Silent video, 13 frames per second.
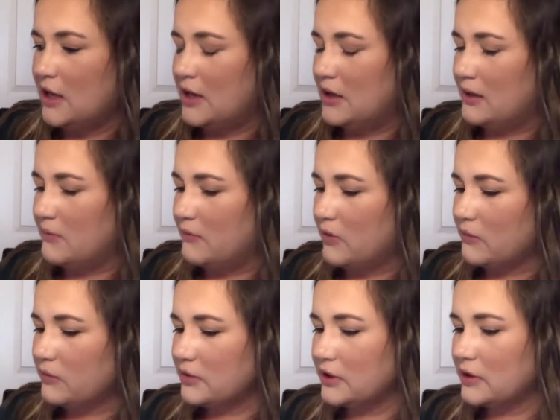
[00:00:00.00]
Um,
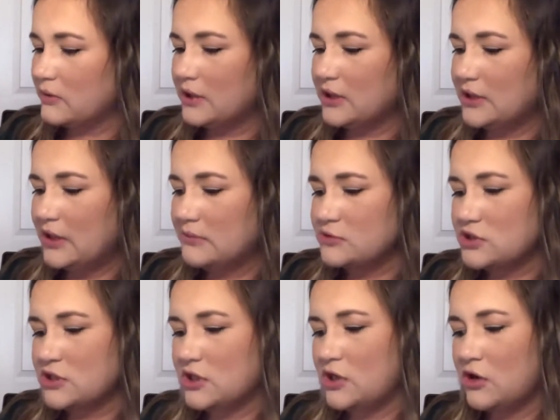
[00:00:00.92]
really quickly, I'm
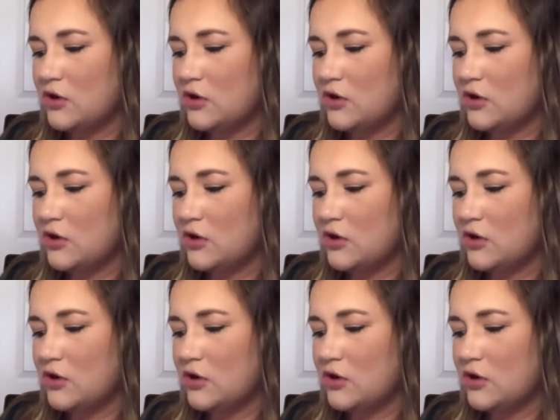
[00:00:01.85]
just gonna